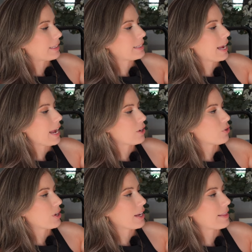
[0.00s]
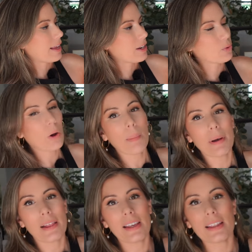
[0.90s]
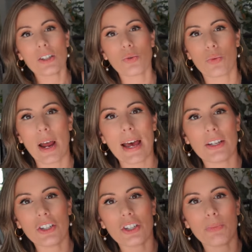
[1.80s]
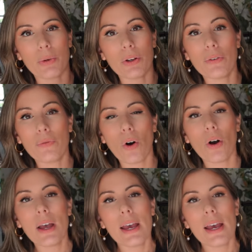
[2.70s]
and the tan, you can get that as well, but I think this red is just beautiful.